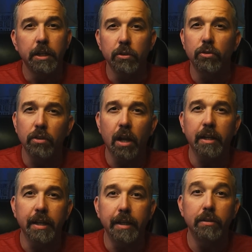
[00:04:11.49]
you're
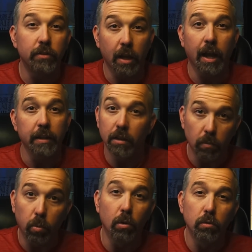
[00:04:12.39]
stuck inside
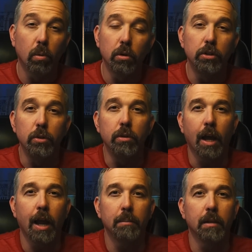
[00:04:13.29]
the World War II
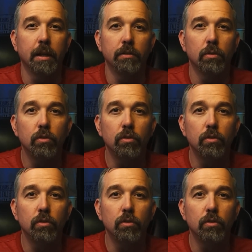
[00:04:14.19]
timeline.